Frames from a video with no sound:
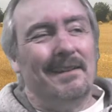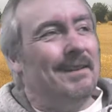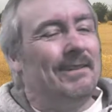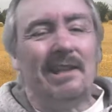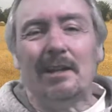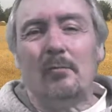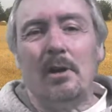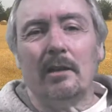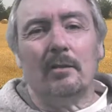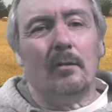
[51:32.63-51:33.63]
Digger
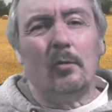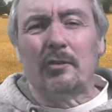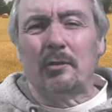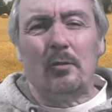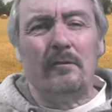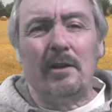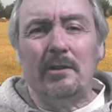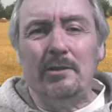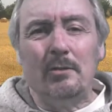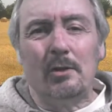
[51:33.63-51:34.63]
1, what sort of phone
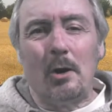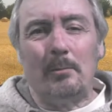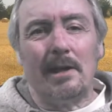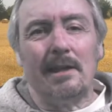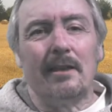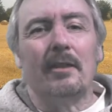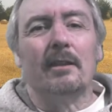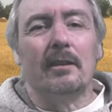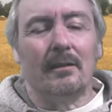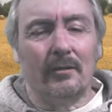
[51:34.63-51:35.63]
you got, mate?
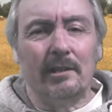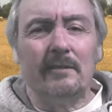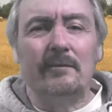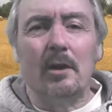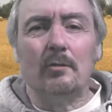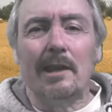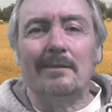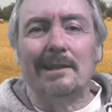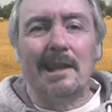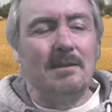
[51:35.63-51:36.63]
I think the phone's out to
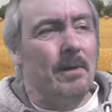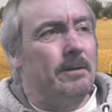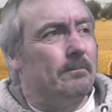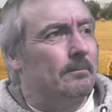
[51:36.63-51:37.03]
get you, mate.